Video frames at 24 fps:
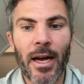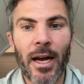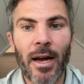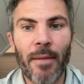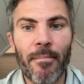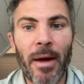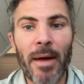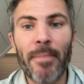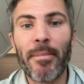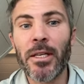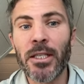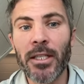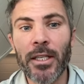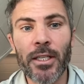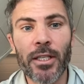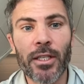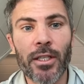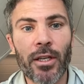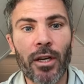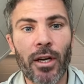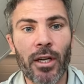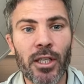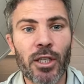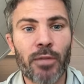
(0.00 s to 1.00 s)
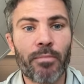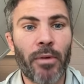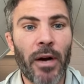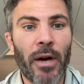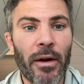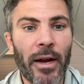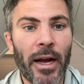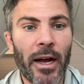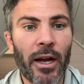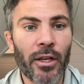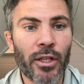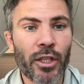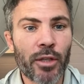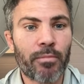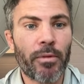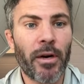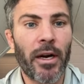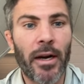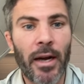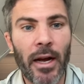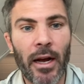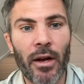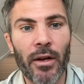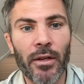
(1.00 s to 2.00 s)
My business is called Sprout House.
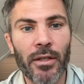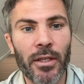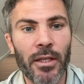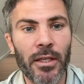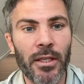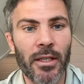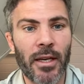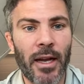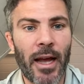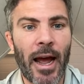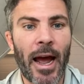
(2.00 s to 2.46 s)
Sprout House is an